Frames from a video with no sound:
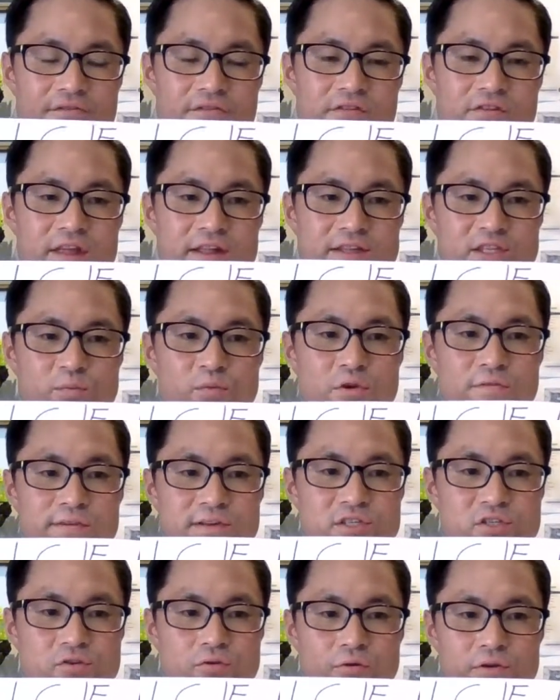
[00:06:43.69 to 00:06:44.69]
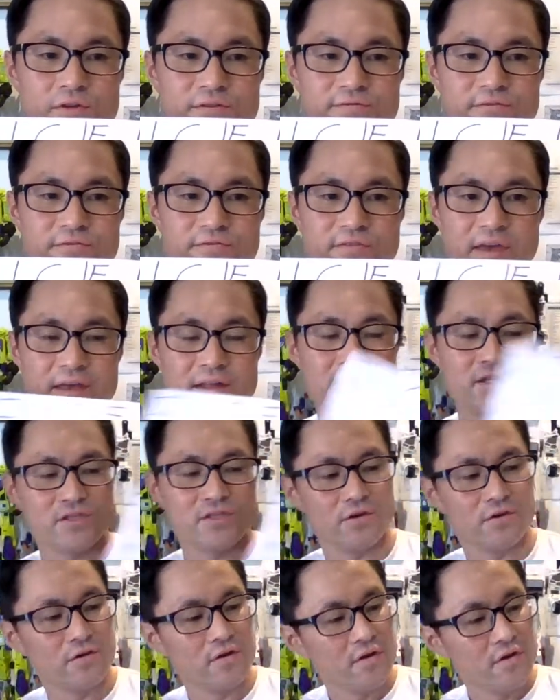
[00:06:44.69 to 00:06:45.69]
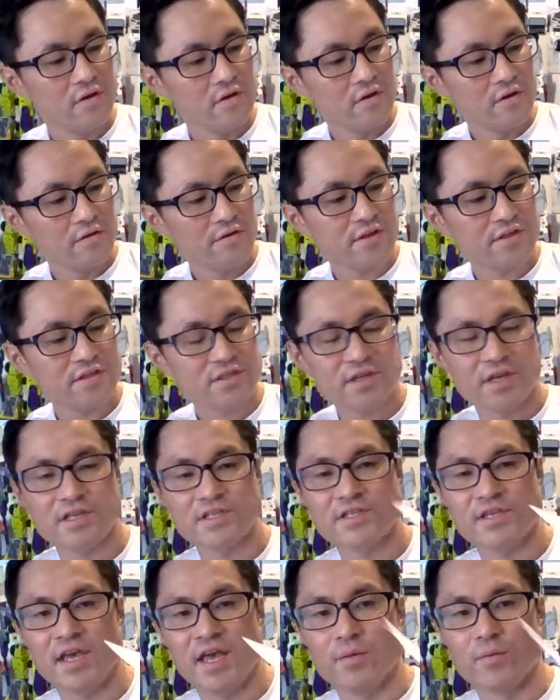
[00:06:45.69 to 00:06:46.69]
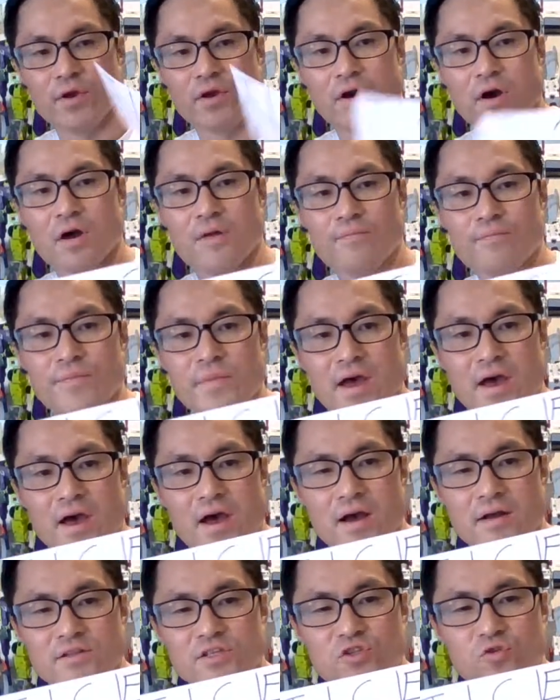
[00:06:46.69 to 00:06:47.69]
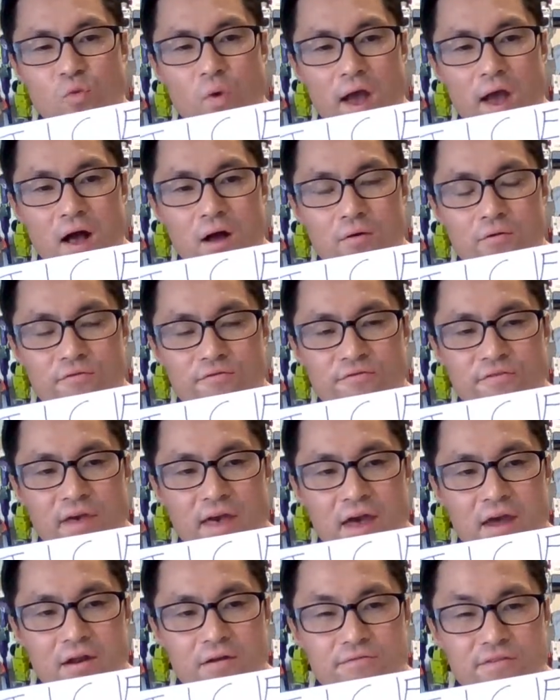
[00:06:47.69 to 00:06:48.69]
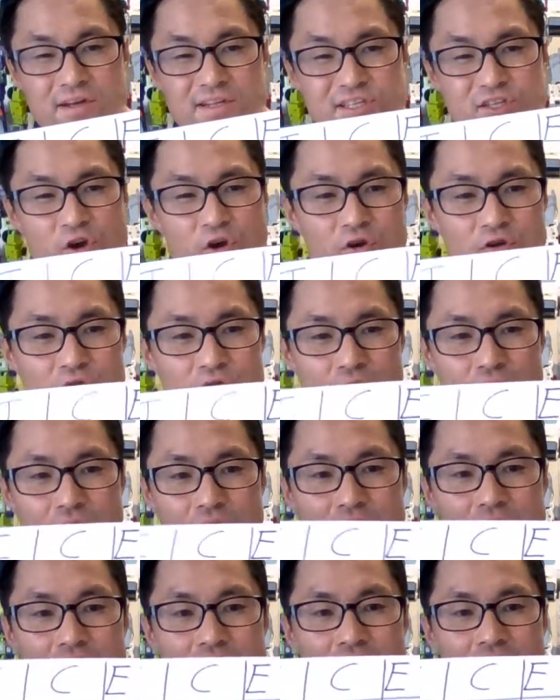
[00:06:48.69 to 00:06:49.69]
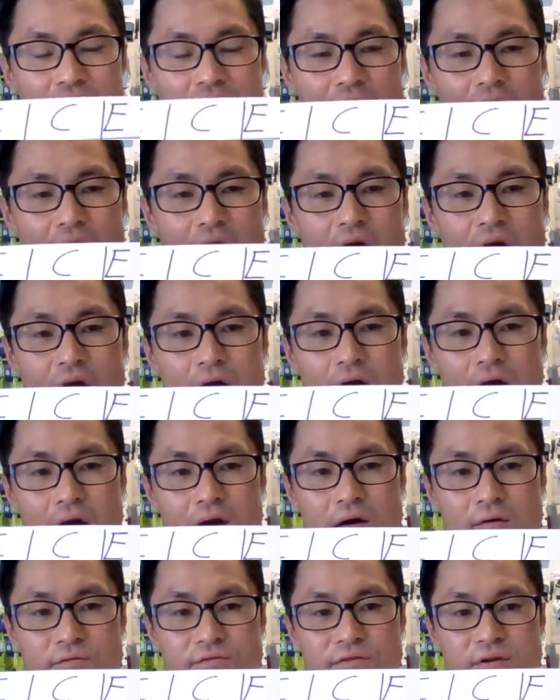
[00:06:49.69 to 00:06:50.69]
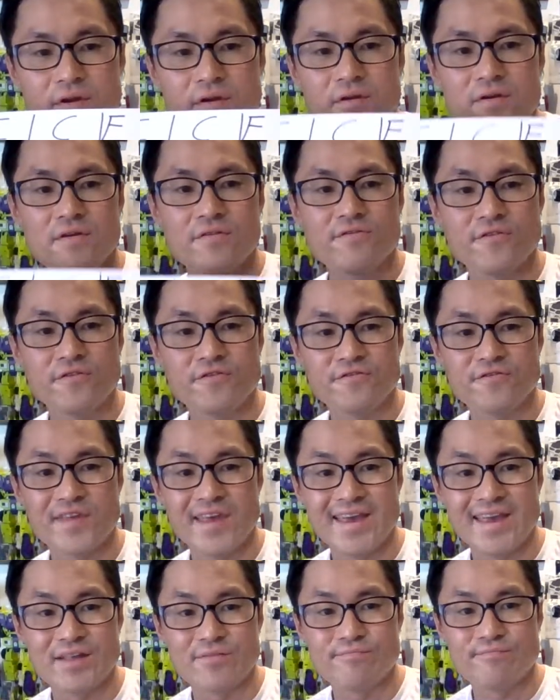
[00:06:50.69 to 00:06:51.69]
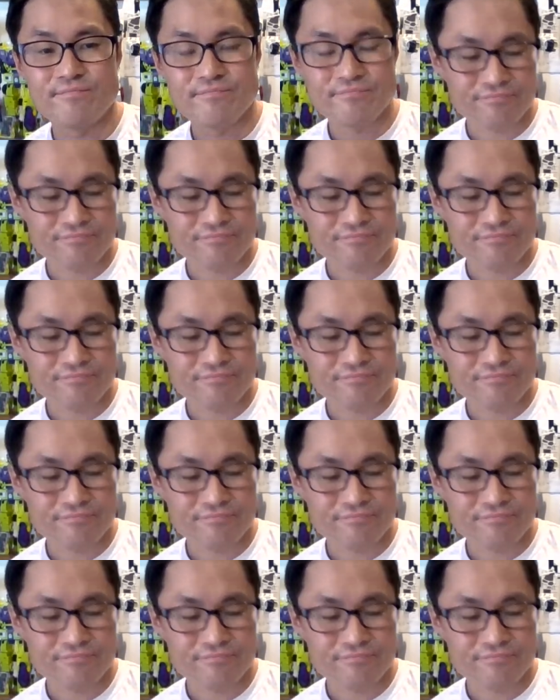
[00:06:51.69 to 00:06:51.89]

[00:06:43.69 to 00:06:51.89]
So that's the perfect score, is 15. So this test here, we got 12 out of a total of 15.